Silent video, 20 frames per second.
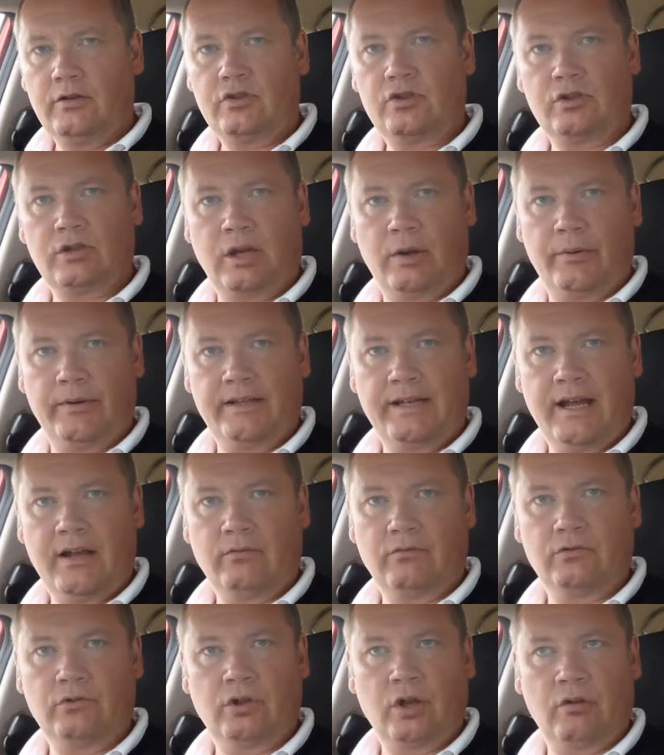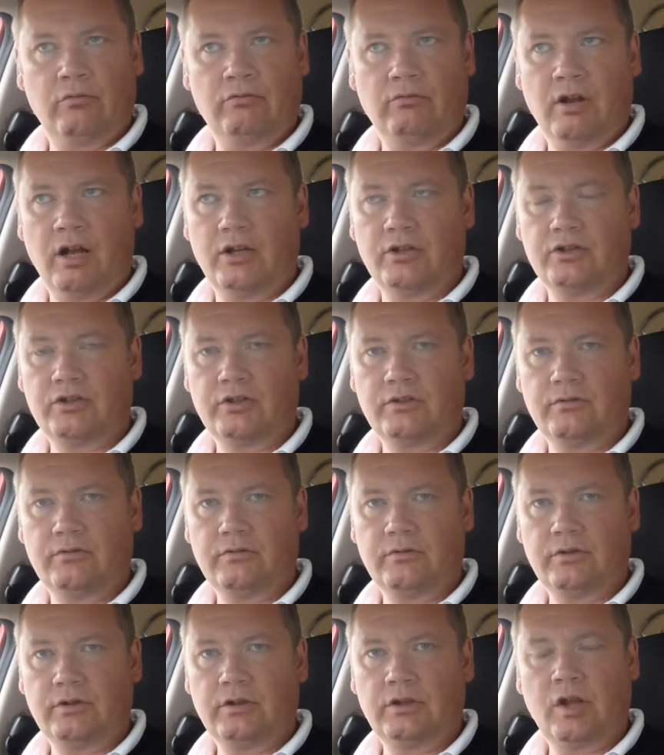Slow it down. Don't rush.
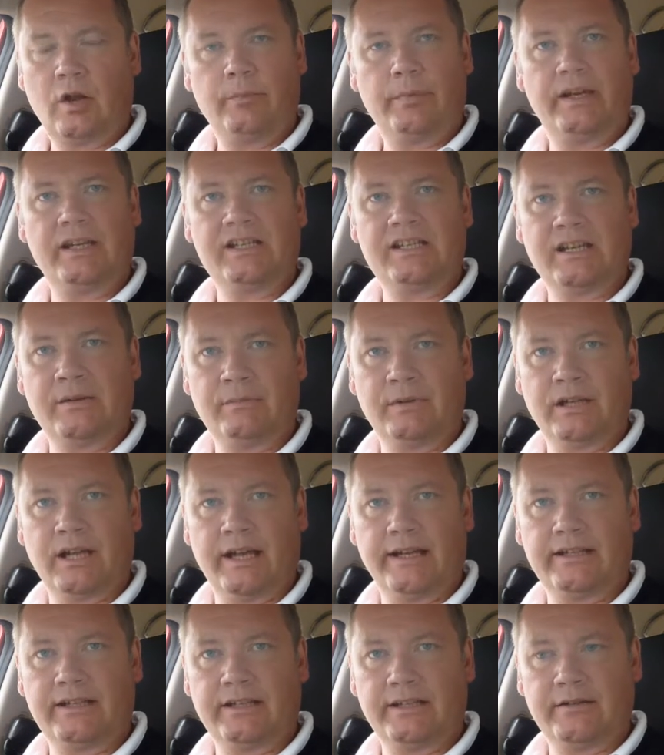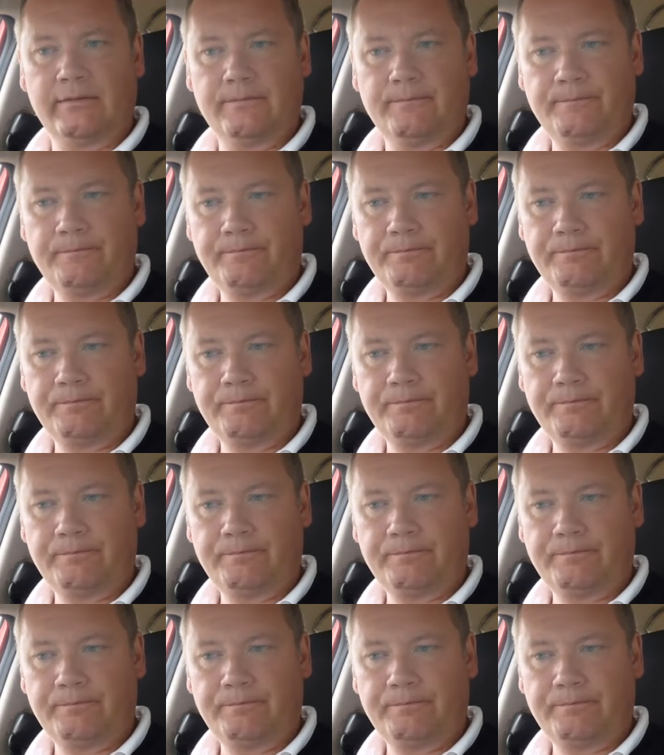Don't be intimidated.